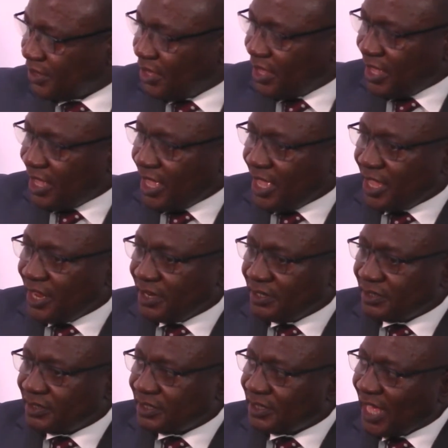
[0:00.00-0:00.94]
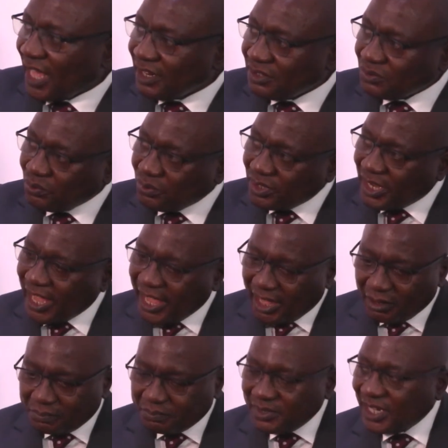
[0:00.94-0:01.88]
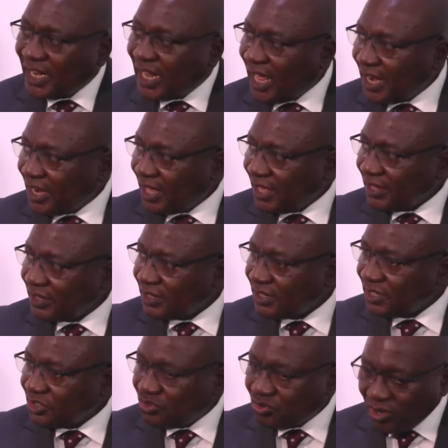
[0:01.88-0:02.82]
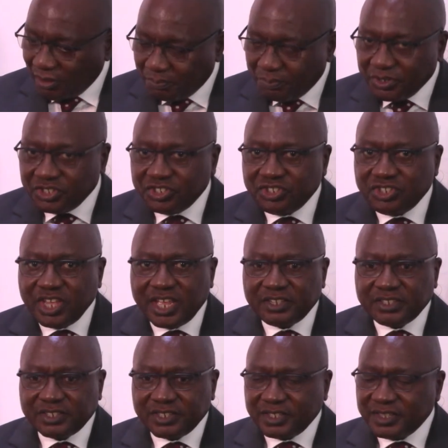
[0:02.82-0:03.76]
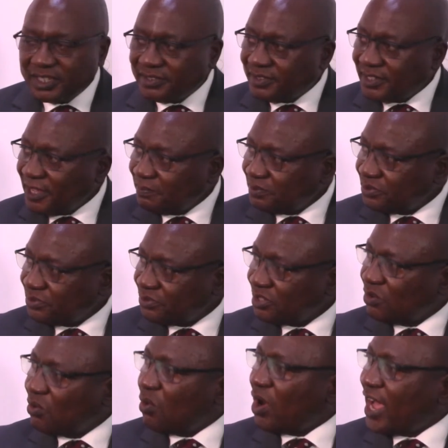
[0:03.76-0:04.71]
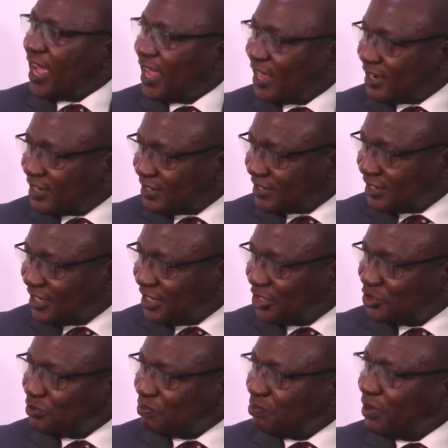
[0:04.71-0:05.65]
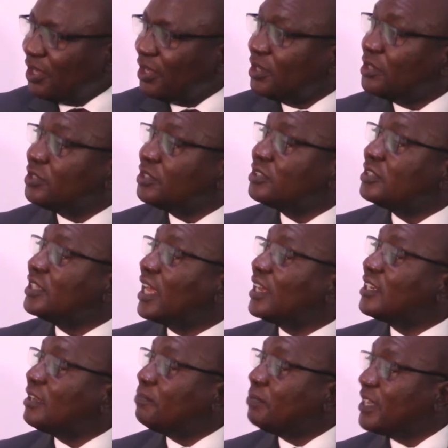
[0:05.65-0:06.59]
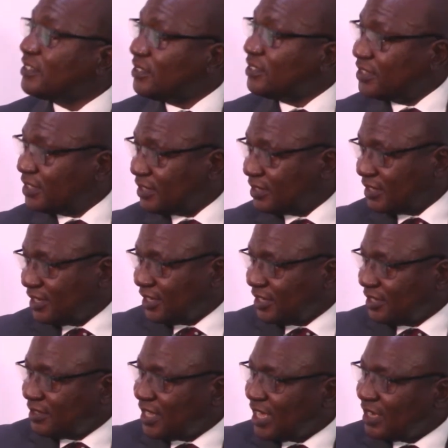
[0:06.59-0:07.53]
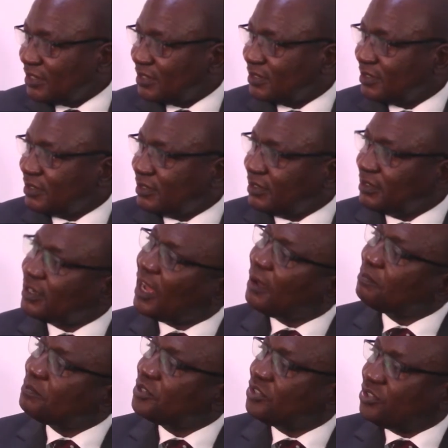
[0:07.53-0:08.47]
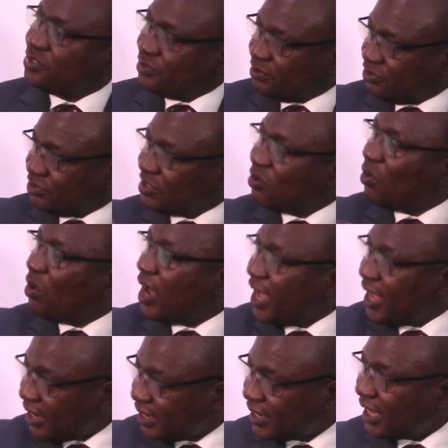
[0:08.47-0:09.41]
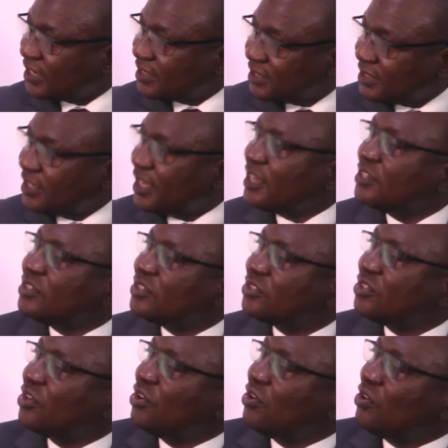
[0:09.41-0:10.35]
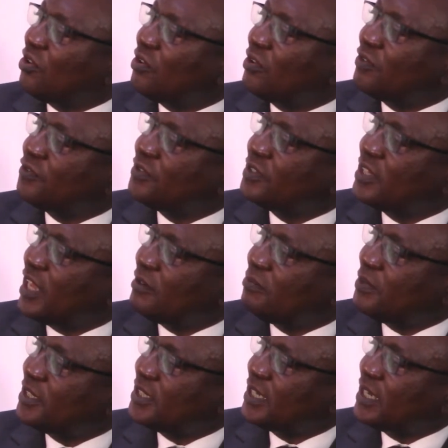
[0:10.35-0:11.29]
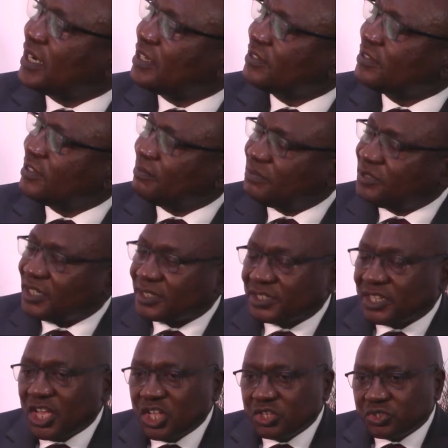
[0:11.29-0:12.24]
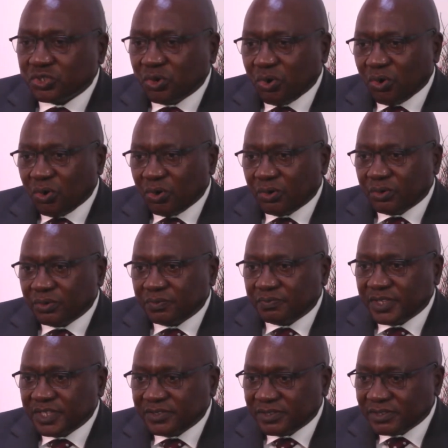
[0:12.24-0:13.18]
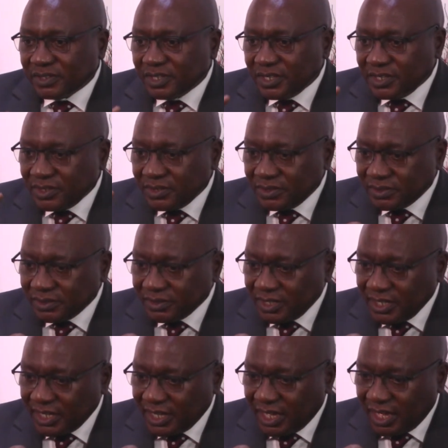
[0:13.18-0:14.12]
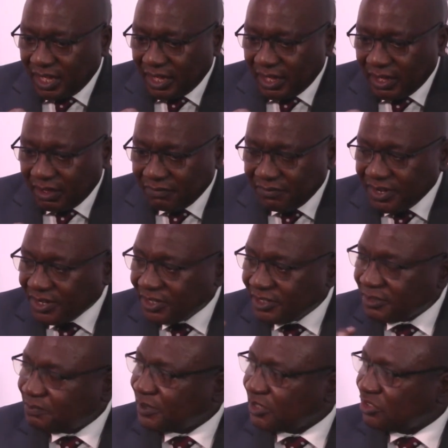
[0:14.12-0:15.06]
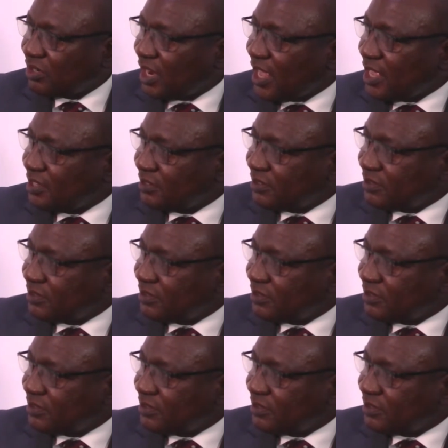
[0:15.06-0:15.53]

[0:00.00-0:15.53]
And that will help the learner to appreciate the steps required to build that capacity, that aptitude required at the end of that particular subject. So this is a very specialized